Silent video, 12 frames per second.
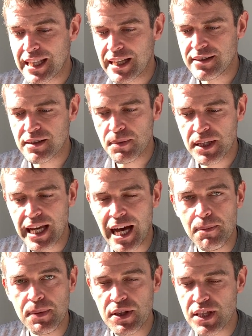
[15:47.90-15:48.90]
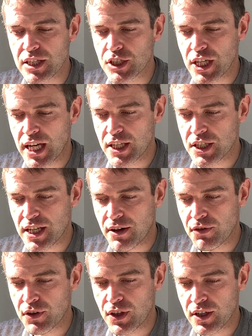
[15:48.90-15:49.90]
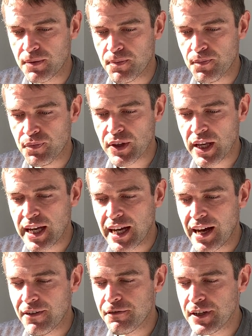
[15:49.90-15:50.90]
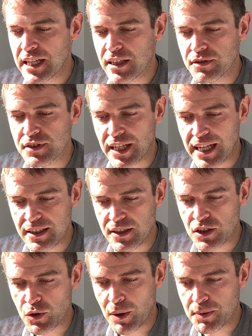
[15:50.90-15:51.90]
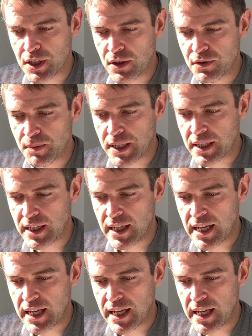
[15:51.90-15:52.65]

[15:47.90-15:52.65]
Then something happened that changed everything. A feeling of sadness swept over me.